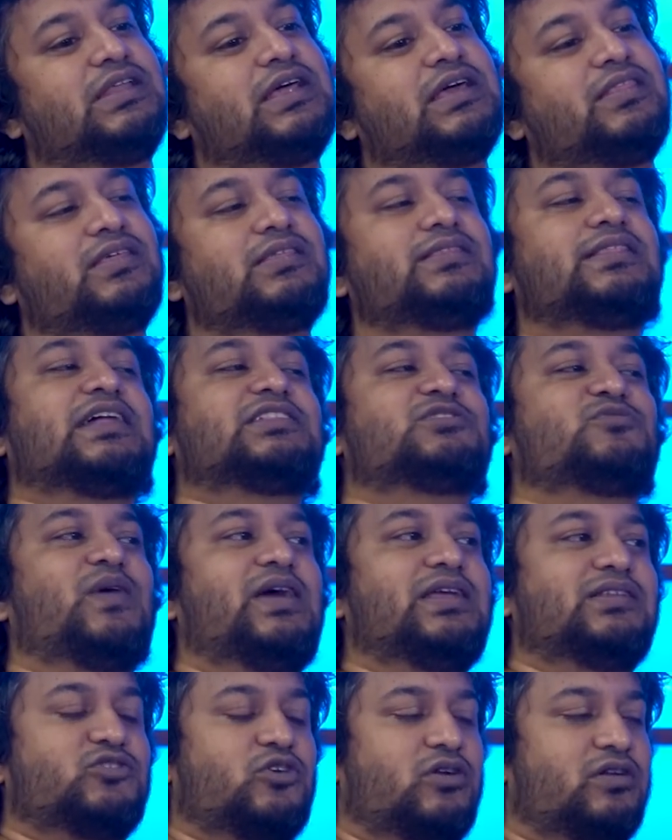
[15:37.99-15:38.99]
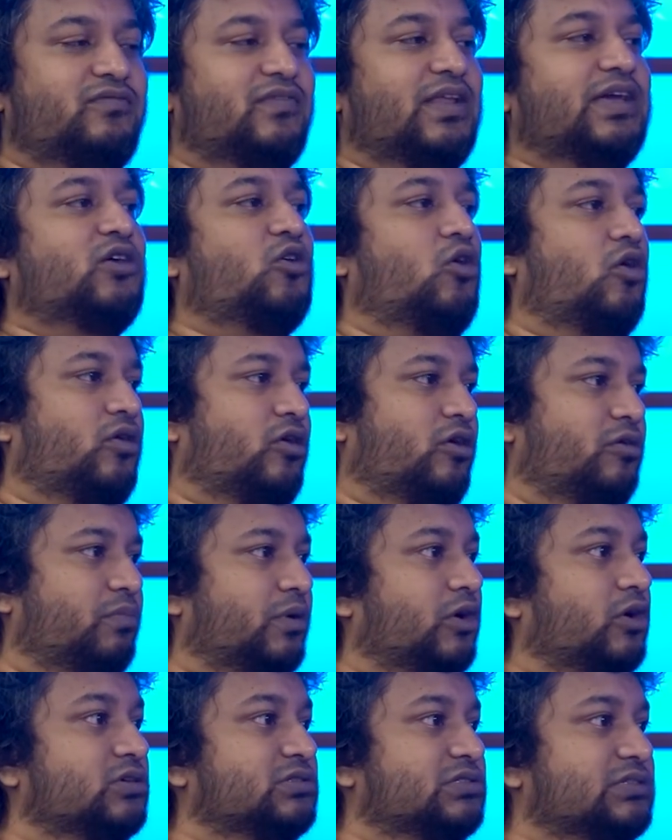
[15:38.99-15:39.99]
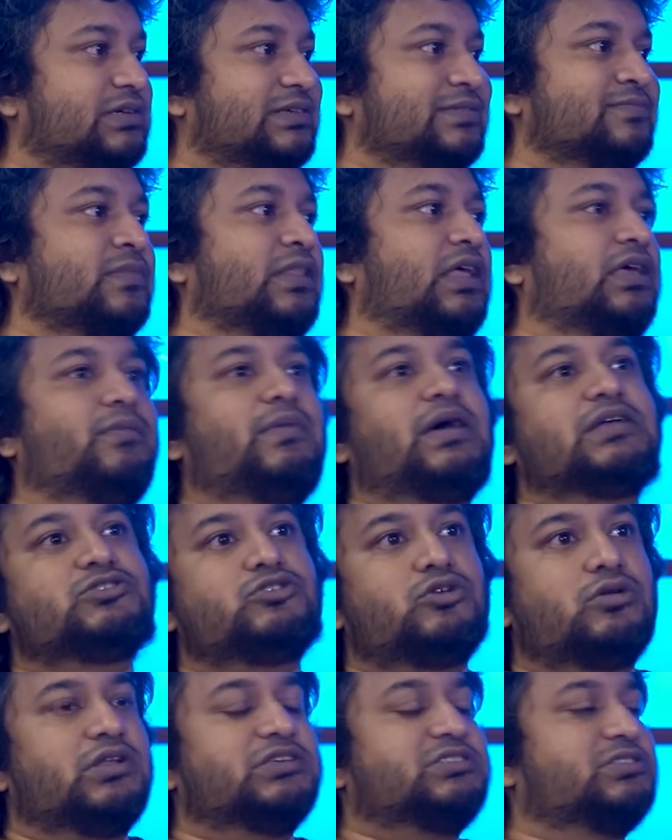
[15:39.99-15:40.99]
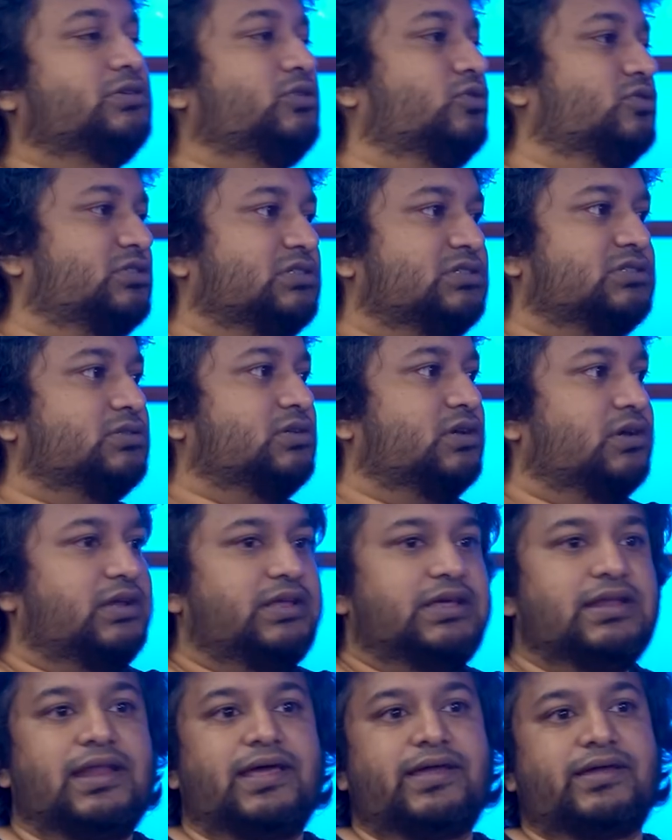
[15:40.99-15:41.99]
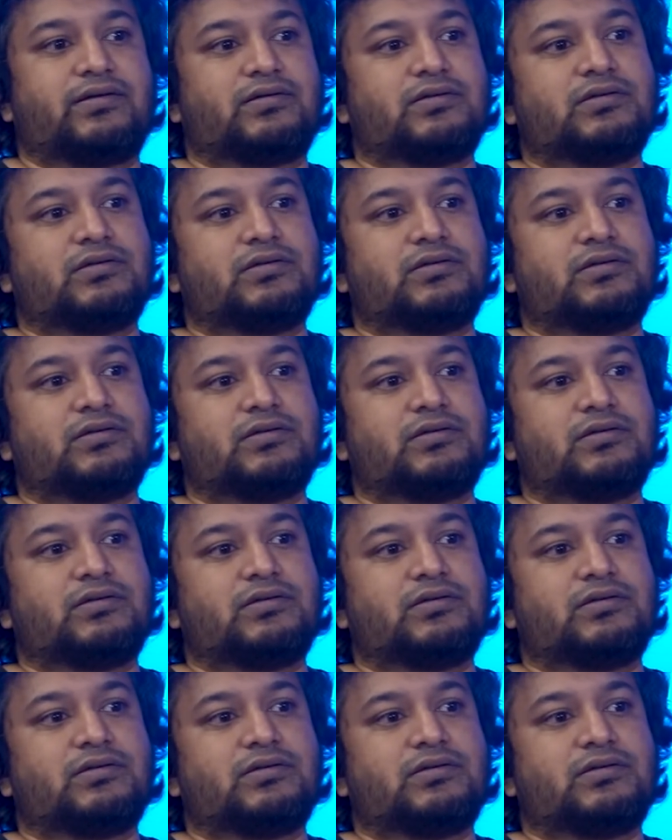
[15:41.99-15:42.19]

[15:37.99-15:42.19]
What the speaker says: And I think that's why it sort of like caught on, because imagine you're listening to this really like